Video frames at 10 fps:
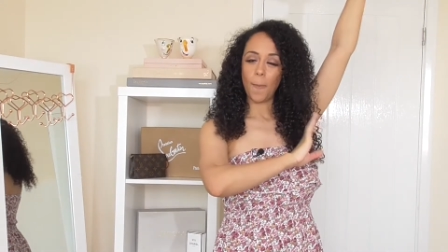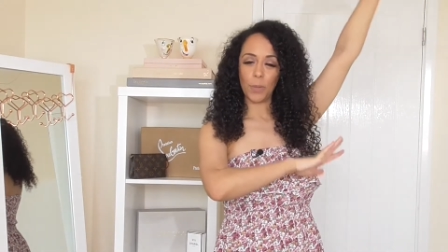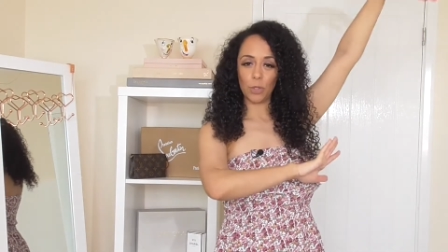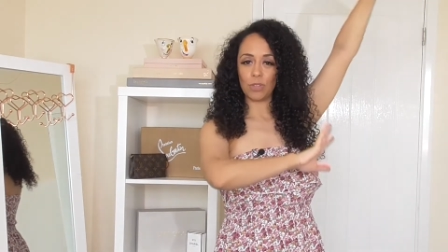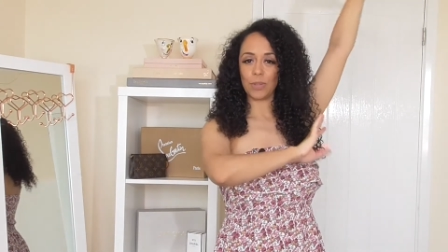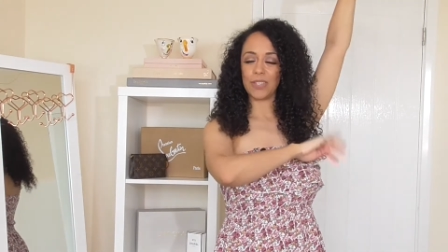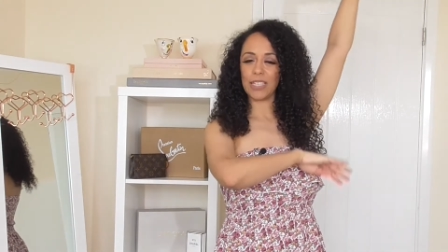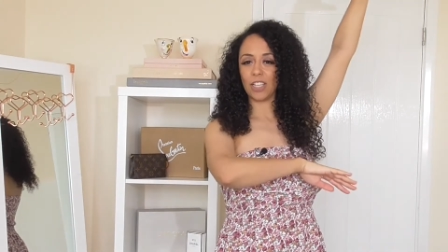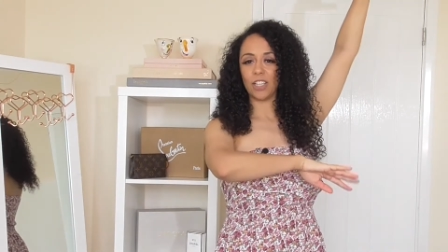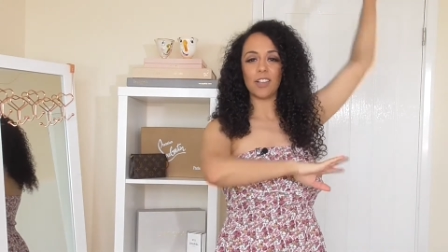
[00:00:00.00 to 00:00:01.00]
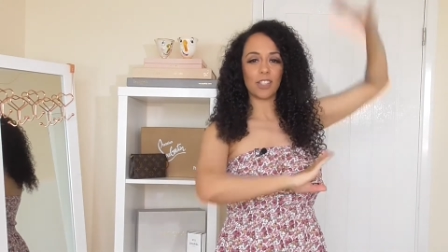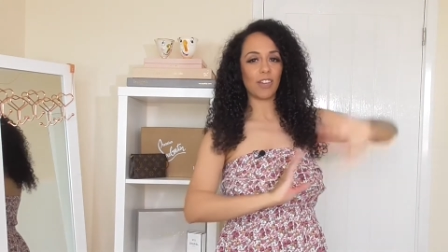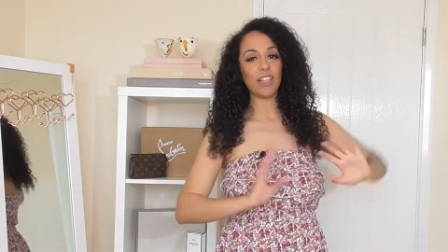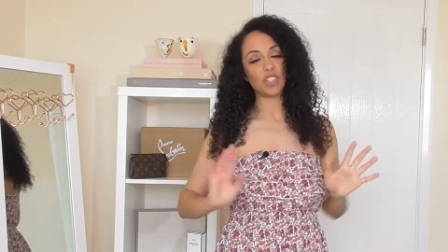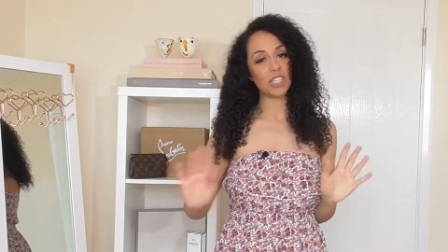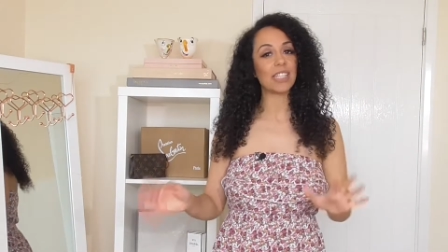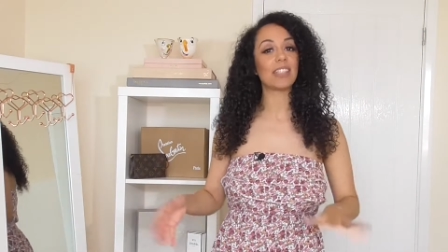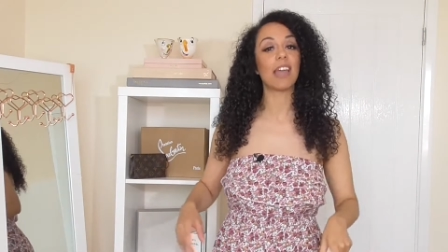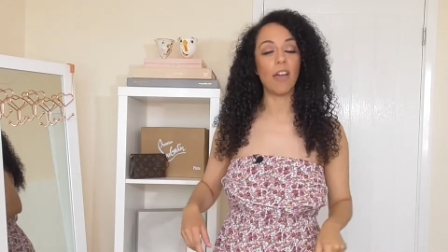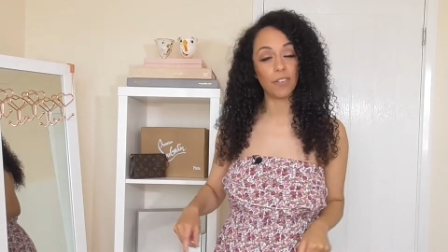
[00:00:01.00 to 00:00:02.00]
boots we've seen on the Luxe range, this
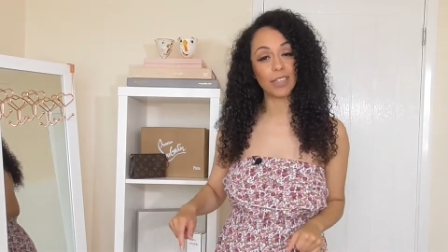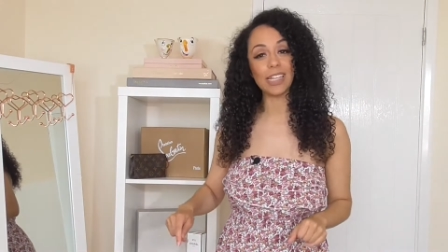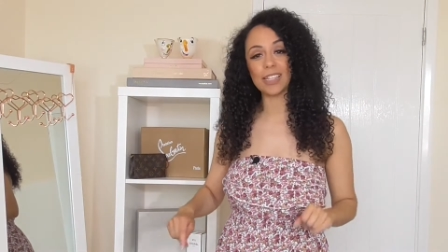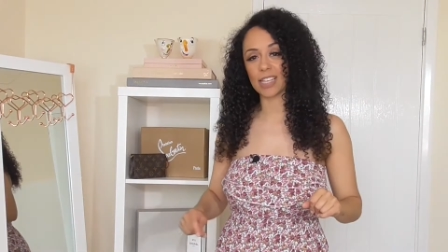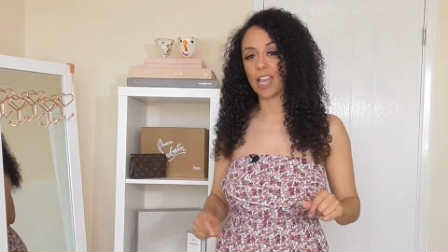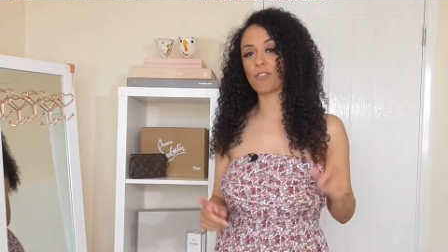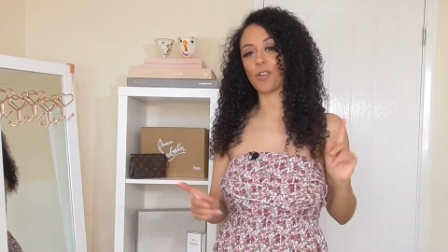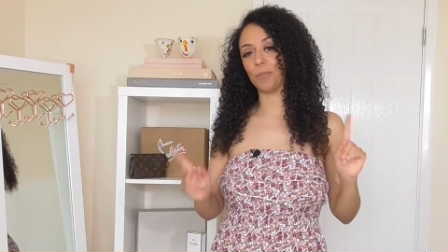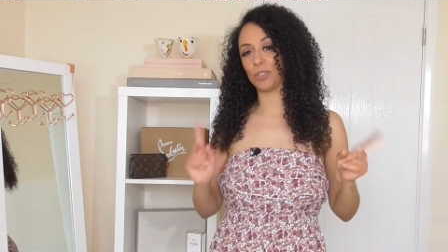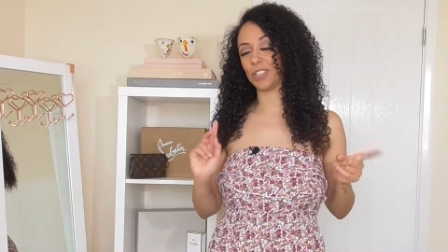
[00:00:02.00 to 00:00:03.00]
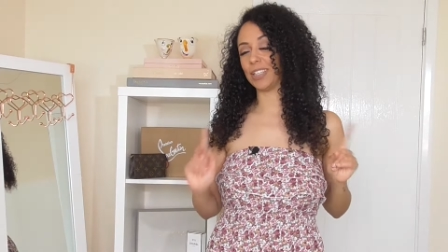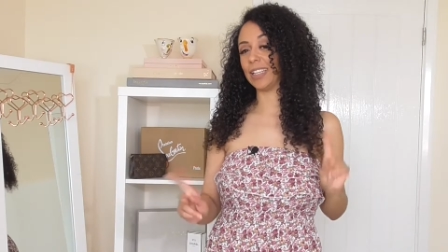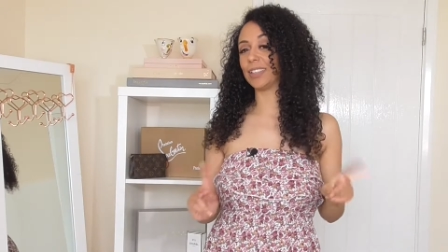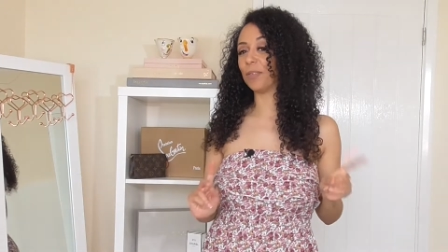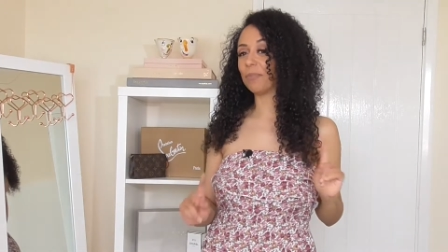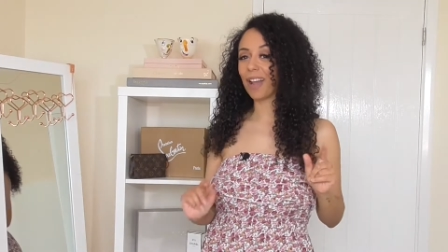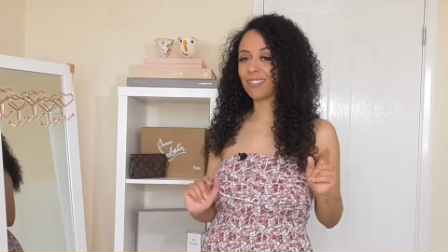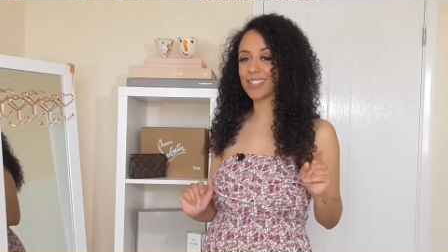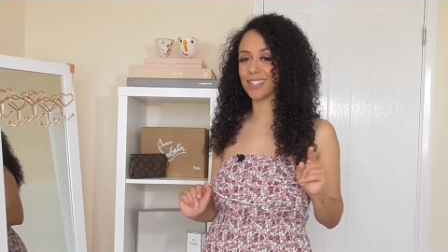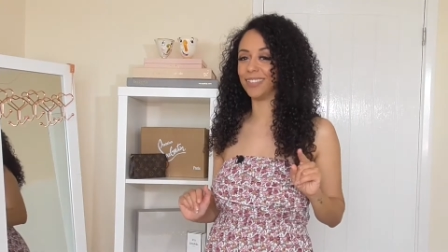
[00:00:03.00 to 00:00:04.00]
is definitely a saver option in
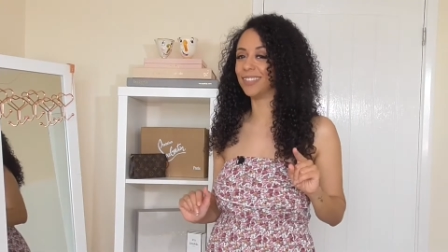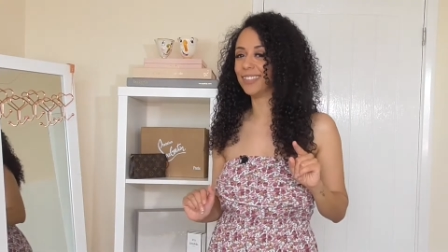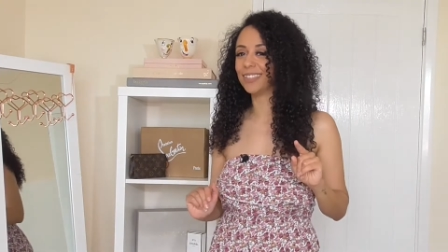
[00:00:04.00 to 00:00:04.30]
comparison.